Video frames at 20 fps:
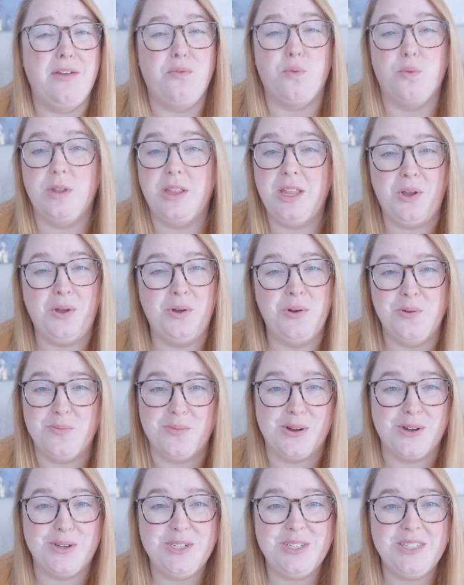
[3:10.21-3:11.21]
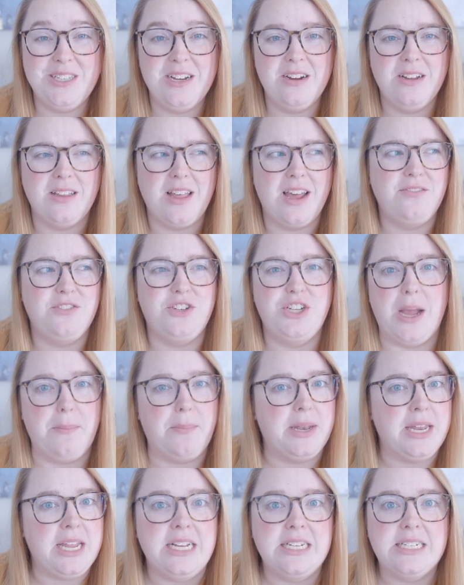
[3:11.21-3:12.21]
really cool merch in there, a lot of
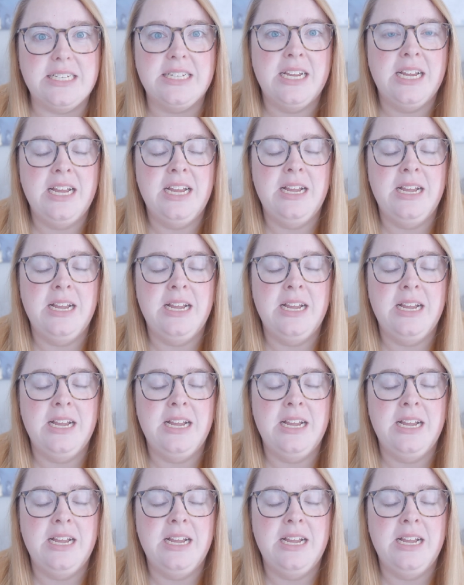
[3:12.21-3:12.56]
Japanese